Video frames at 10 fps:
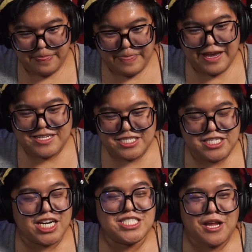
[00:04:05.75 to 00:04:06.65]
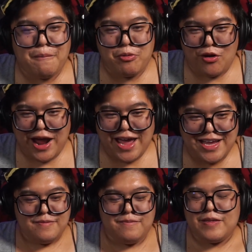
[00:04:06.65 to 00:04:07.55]
It's just a
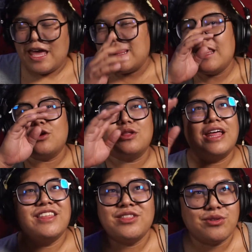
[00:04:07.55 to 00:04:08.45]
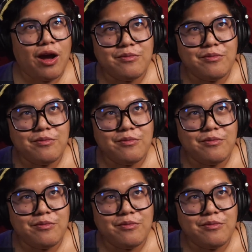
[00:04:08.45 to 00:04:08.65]
prank, and then there